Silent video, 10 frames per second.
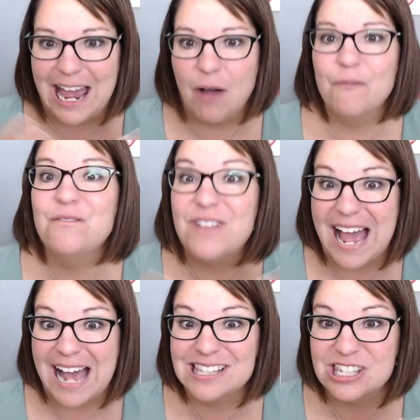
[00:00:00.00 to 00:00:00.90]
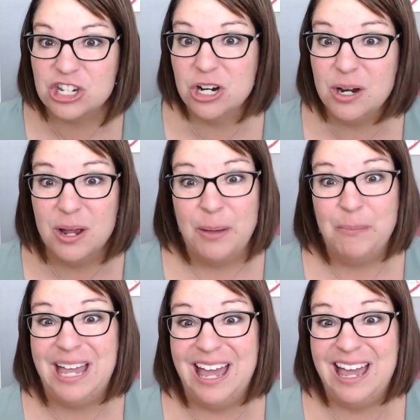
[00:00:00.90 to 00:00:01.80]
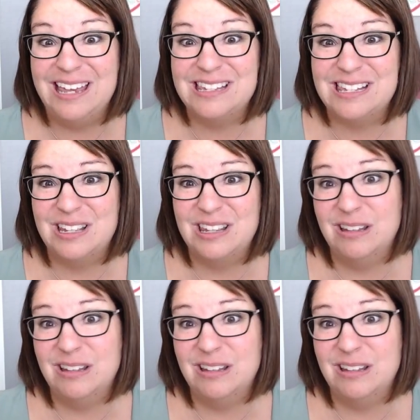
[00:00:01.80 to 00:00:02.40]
out faster because